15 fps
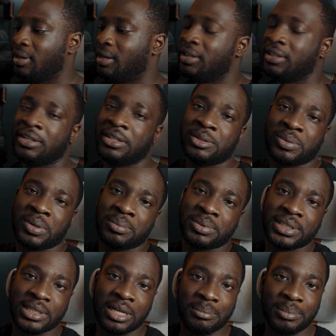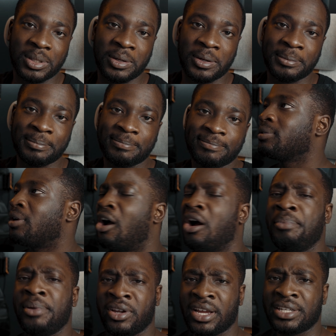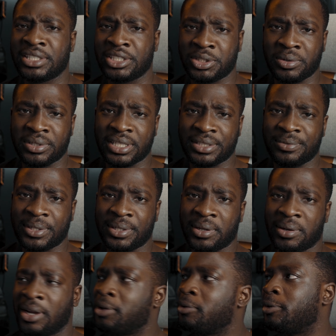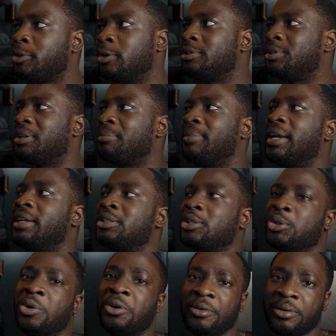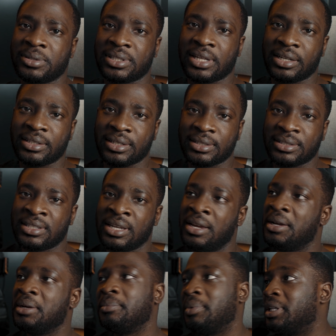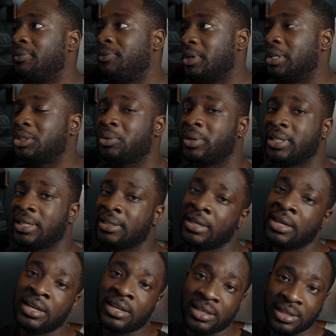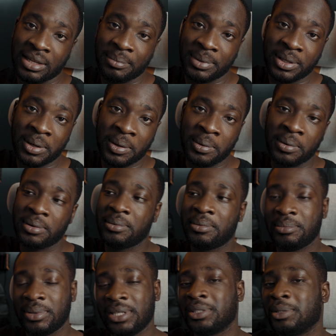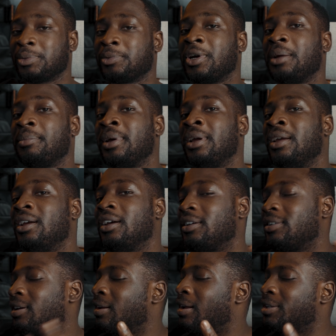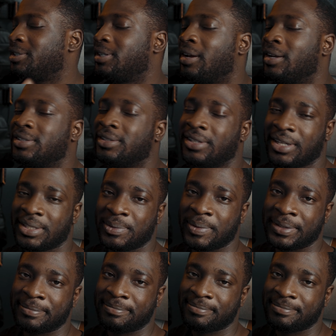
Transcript: in the description down below. I hope you guys enjoyed this video. I don't usually make tutorials like this, but if you enjoyed it, let me know. Please subscribe, and I'll catch you guys in the next one.